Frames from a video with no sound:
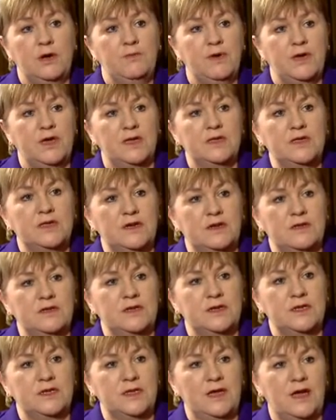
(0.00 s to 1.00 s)
begin to
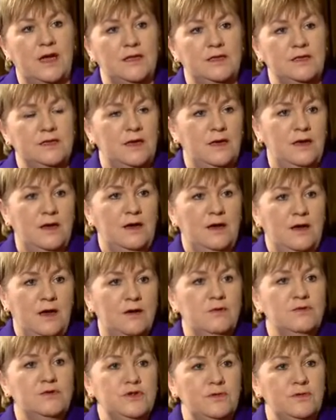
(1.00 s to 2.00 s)
understand
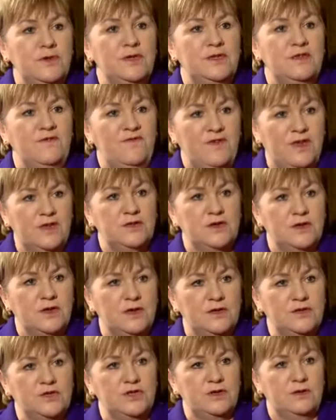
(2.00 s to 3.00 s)
how do we defend our
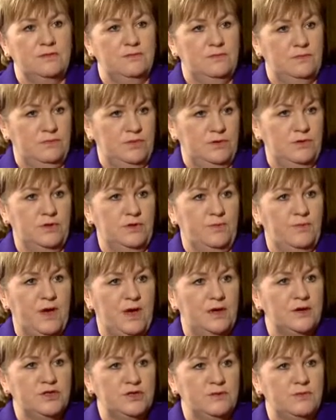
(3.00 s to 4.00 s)
country through the
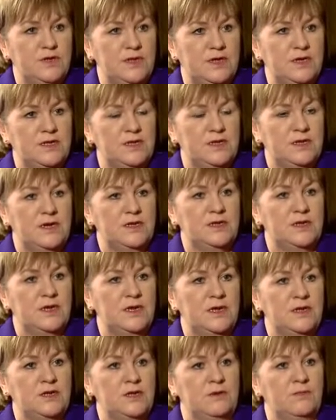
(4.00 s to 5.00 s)
partnership with the rest of the United
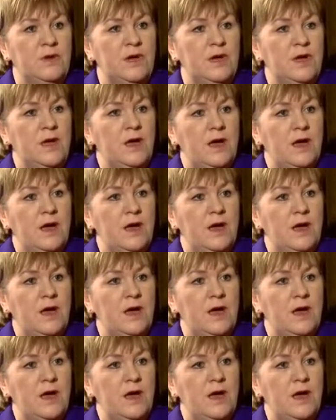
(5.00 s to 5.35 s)
Kingdom,